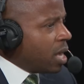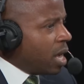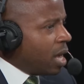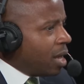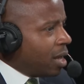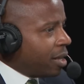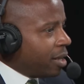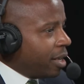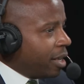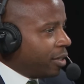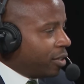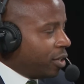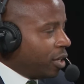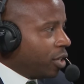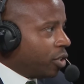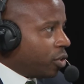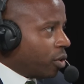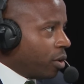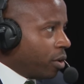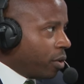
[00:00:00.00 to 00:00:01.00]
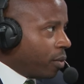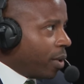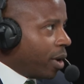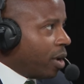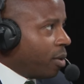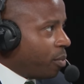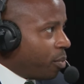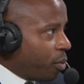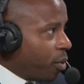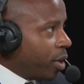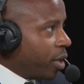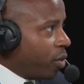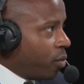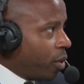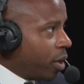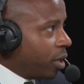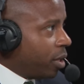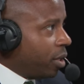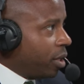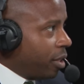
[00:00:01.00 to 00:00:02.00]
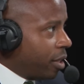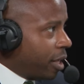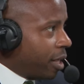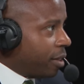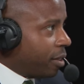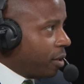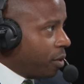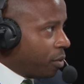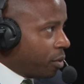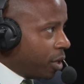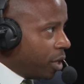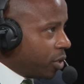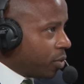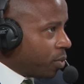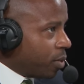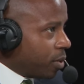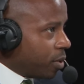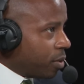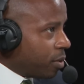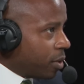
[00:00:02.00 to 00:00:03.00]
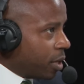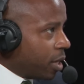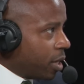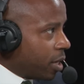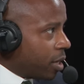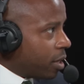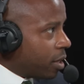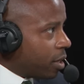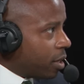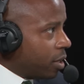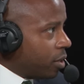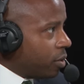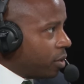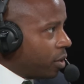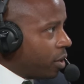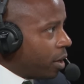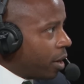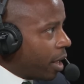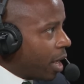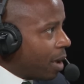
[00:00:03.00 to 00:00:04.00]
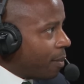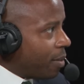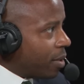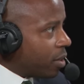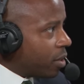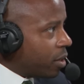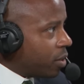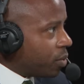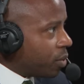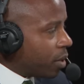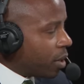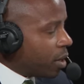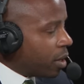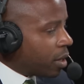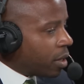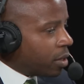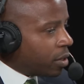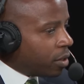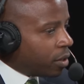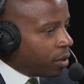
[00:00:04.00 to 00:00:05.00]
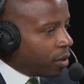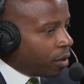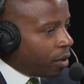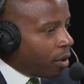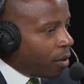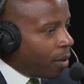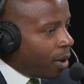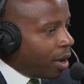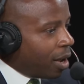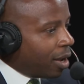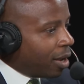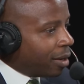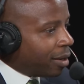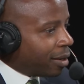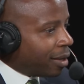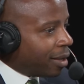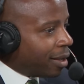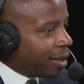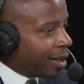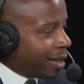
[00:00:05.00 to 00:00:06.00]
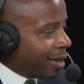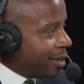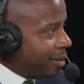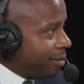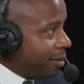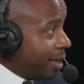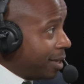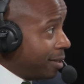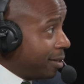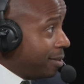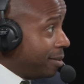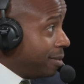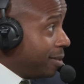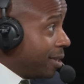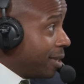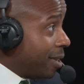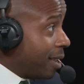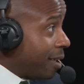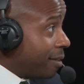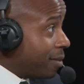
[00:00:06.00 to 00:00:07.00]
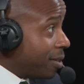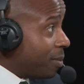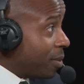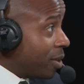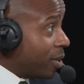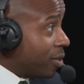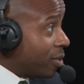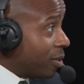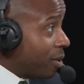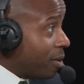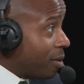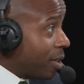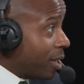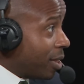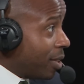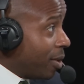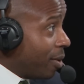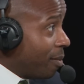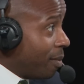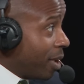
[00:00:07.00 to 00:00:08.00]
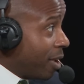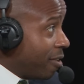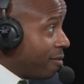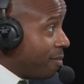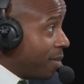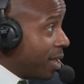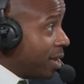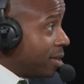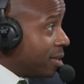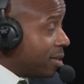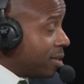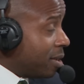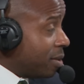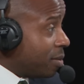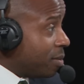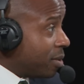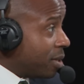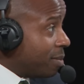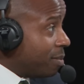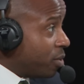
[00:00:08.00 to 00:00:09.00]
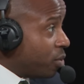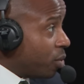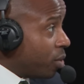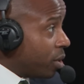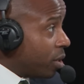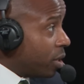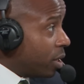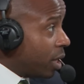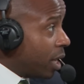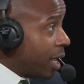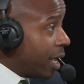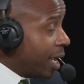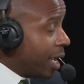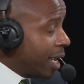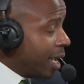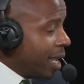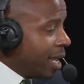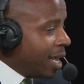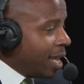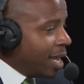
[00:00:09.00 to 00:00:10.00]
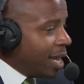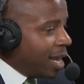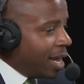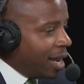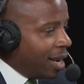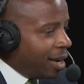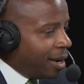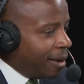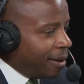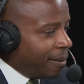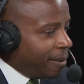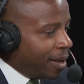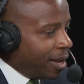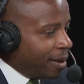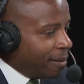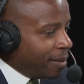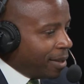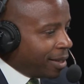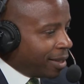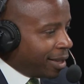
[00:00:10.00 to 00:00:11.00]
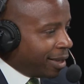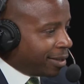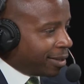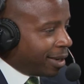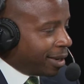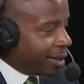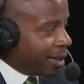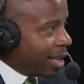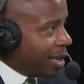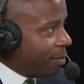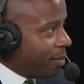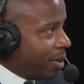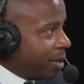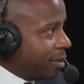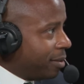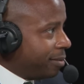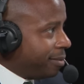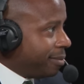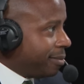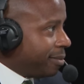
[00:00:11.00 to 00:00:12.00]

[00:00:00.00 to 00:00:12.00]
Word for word: Uh, it, it turned around pretty quickly that, you know, things were going to continue to happen, things were going to continue to go on. Uh, I, I did have some concern that there may have been some, some sort of delay uh, um, and things like that, but